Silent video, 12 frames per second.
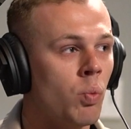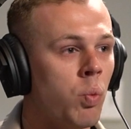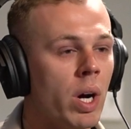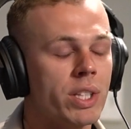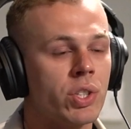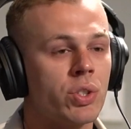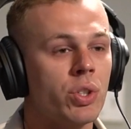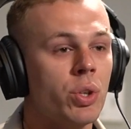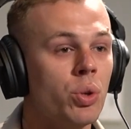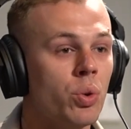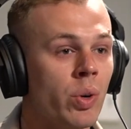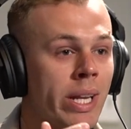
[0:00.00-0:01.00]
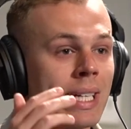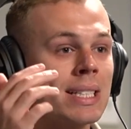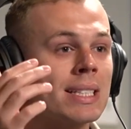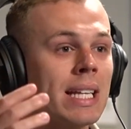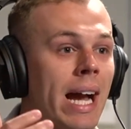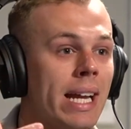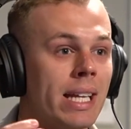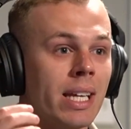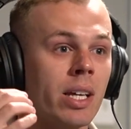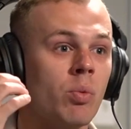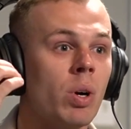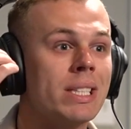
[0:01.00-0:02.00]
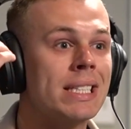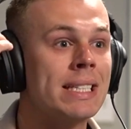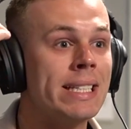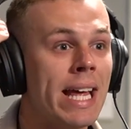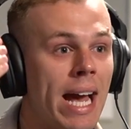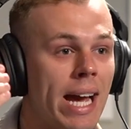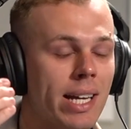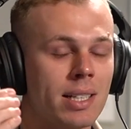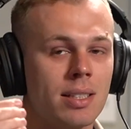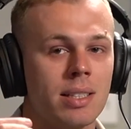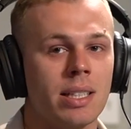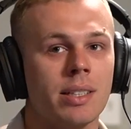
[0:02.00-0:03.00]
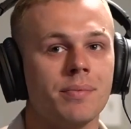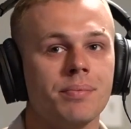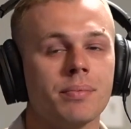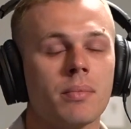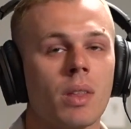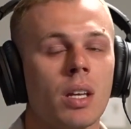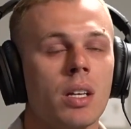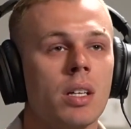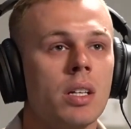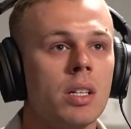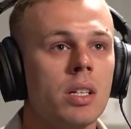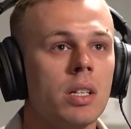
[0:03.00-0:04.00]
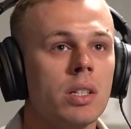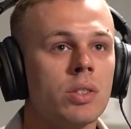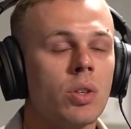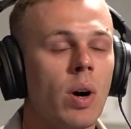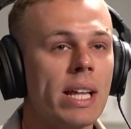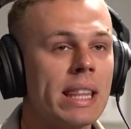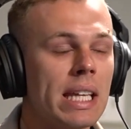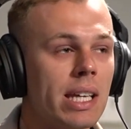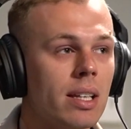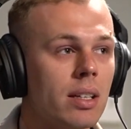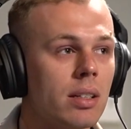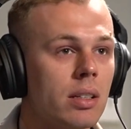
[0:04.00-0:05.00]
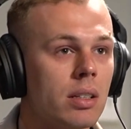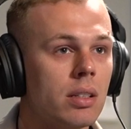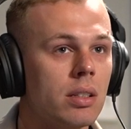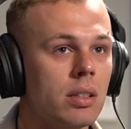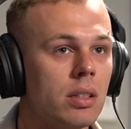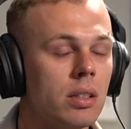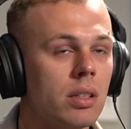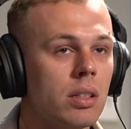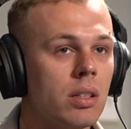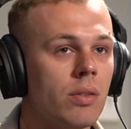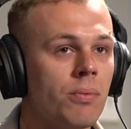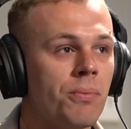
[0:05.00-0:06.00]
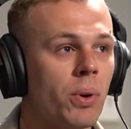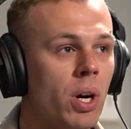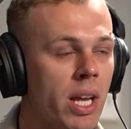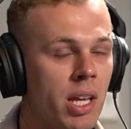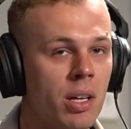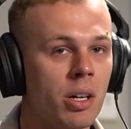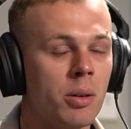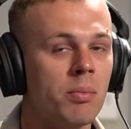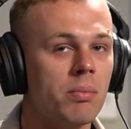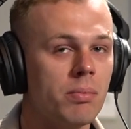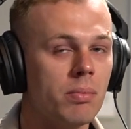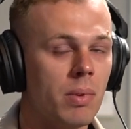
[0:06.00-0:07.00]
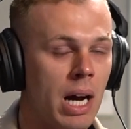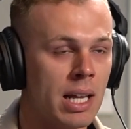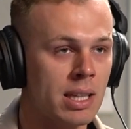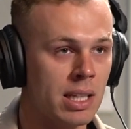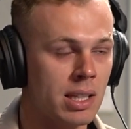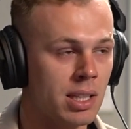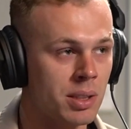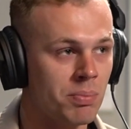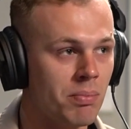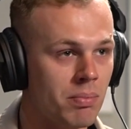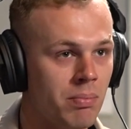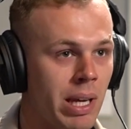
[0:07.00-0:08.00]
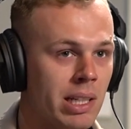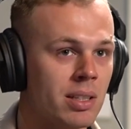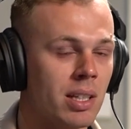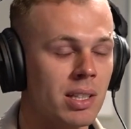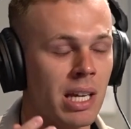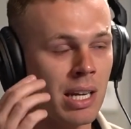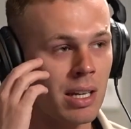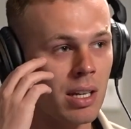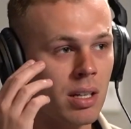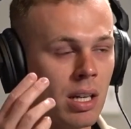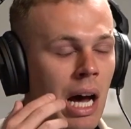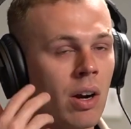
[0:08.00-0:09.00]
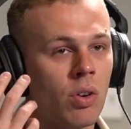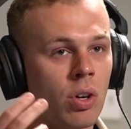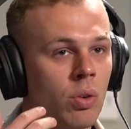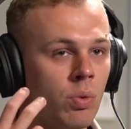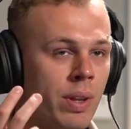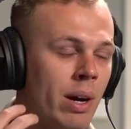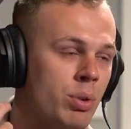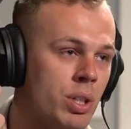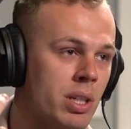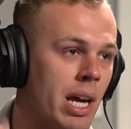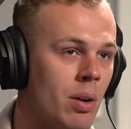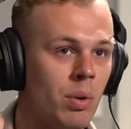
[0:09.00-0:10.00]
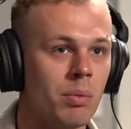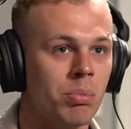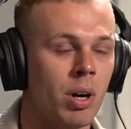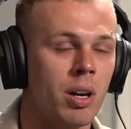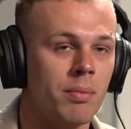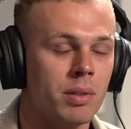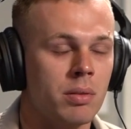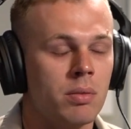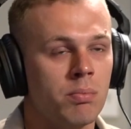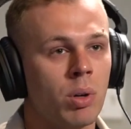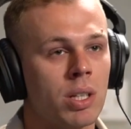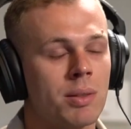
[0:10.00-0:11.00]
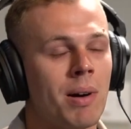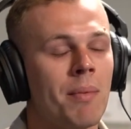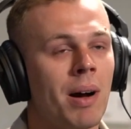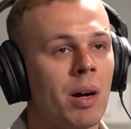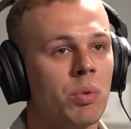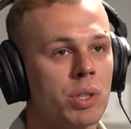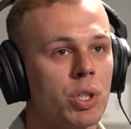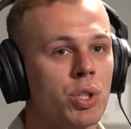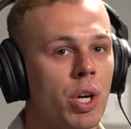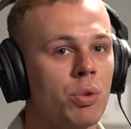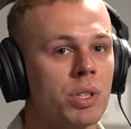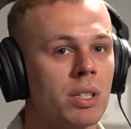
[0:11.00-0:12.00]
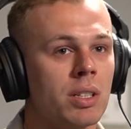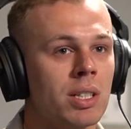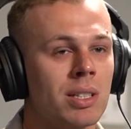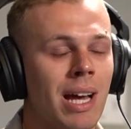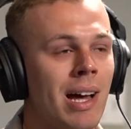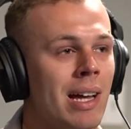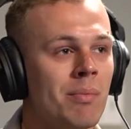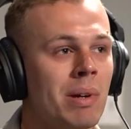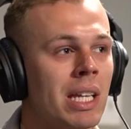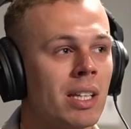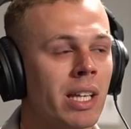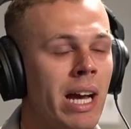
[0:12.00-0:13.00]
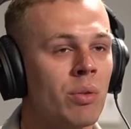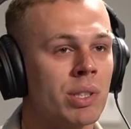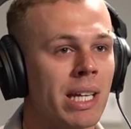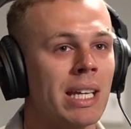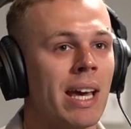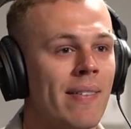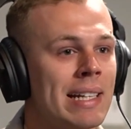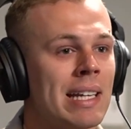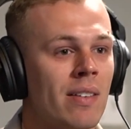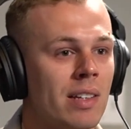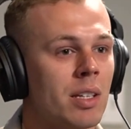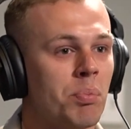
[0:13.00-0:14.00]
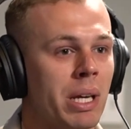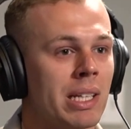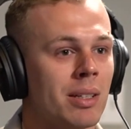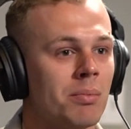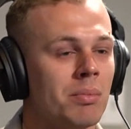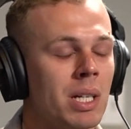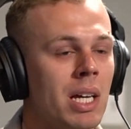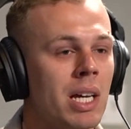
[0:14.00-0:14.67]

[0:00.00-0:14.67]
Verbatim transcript: what's new and exciting and yeah. what's next yeah. and so I think for him I think this makes sense and I don't know that was just kind of what brought brought to my mind was The Chosen because immediately I was like, yeah, that's how they depict him.